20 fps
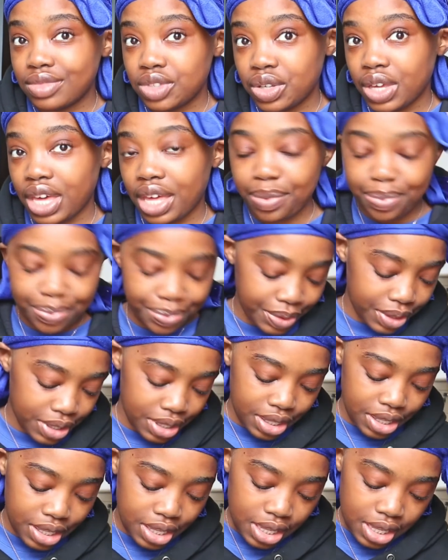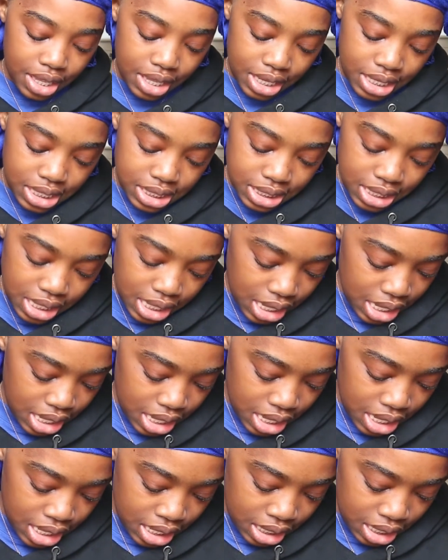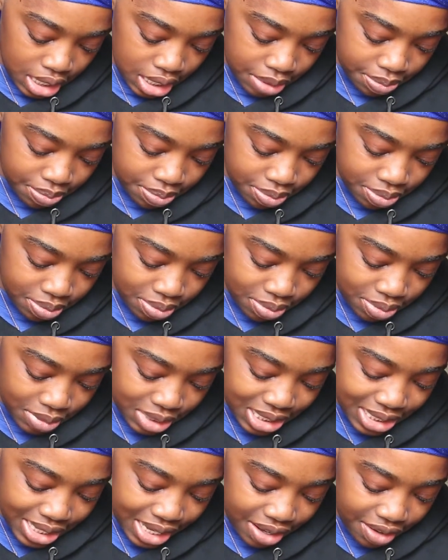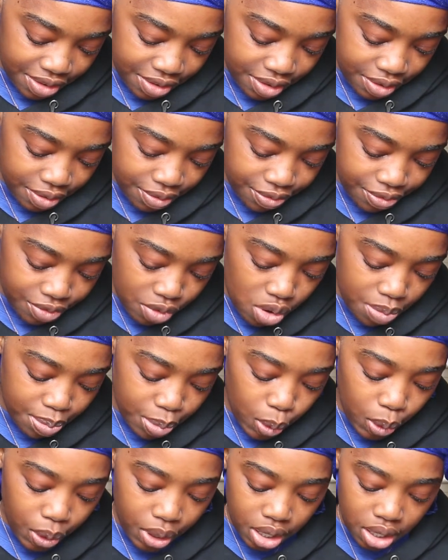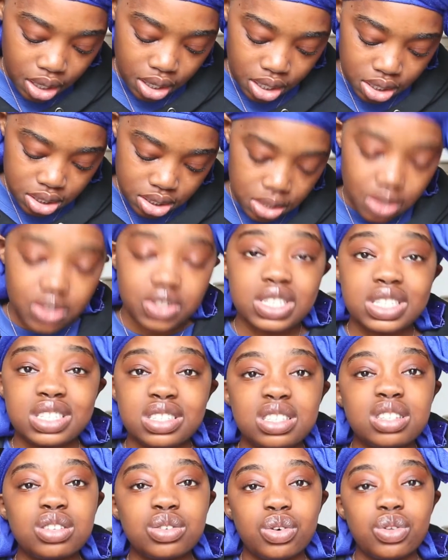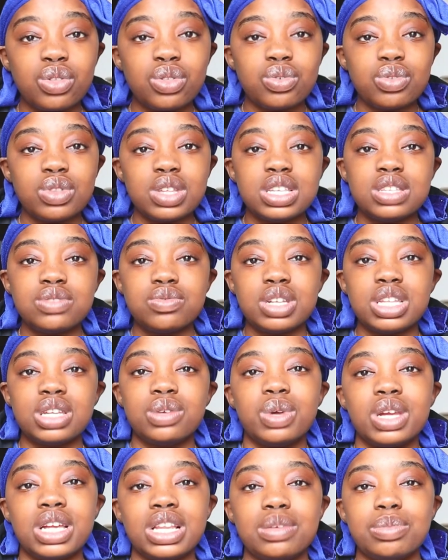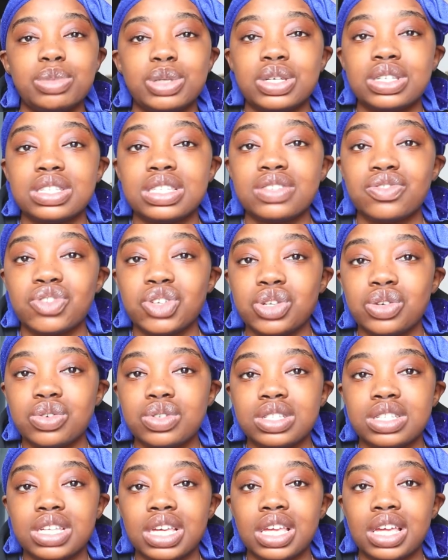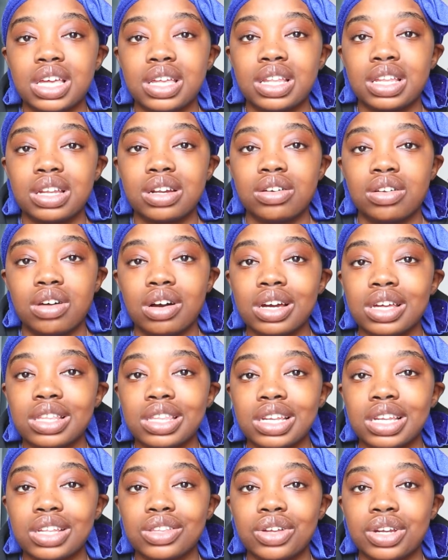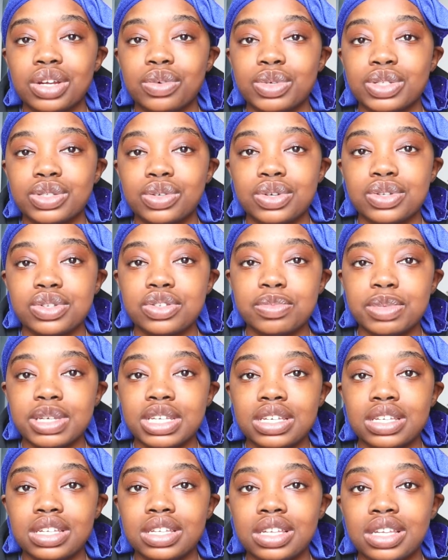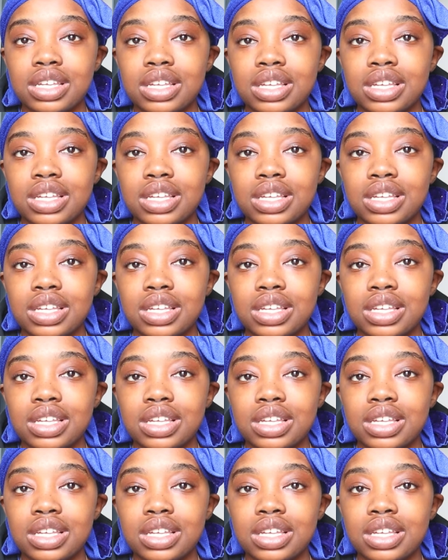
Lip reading: So yeah. And then there's like 4 more, so I'll just go through these really quickly because this video is taking a little longer than I thought it was going to be.